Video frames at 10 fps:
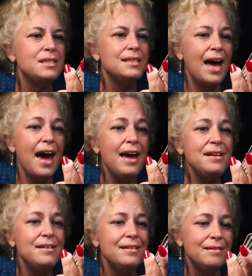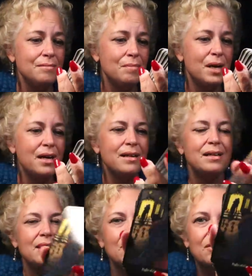it's sad,
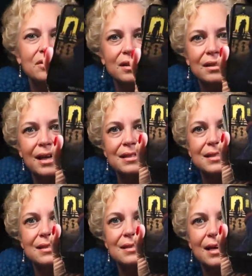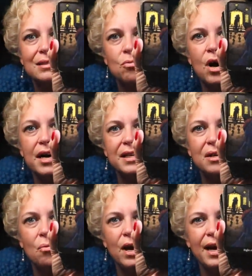but you know, that's that's walking
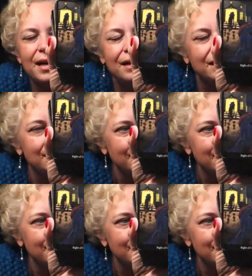away,